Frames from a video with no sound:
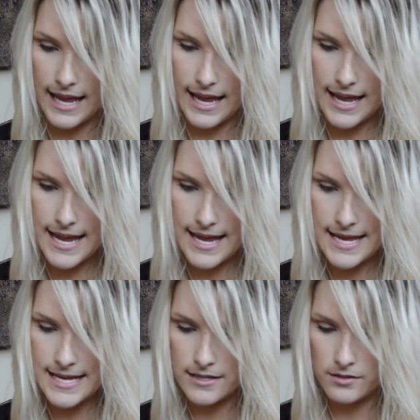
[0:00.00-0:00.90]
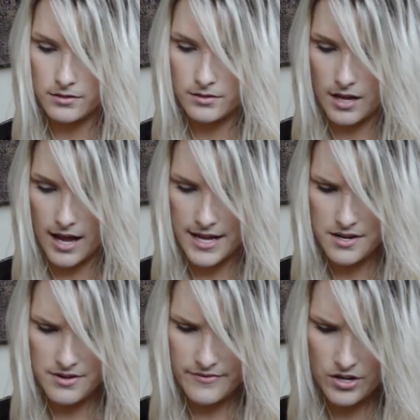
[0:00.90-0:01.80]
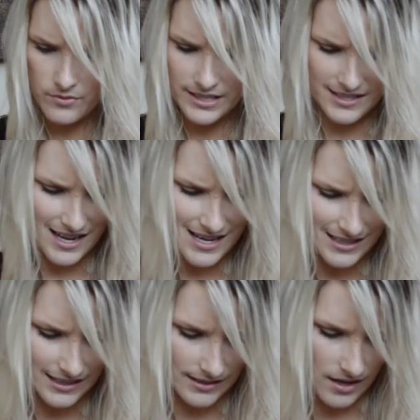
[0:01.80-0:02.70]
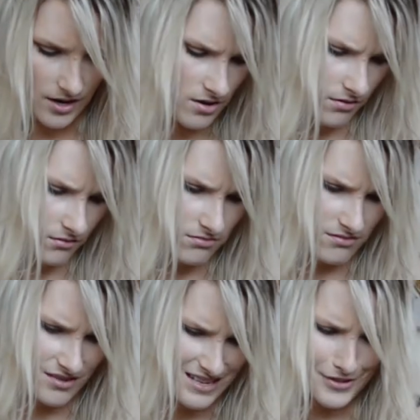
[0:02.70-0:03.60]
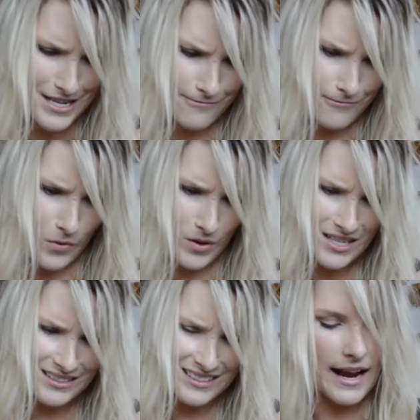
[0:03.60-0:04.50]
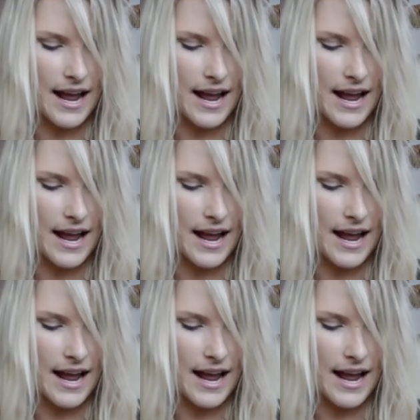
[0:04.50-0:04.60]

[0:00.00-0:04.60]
and I don't even know what size these are. Oh, 34?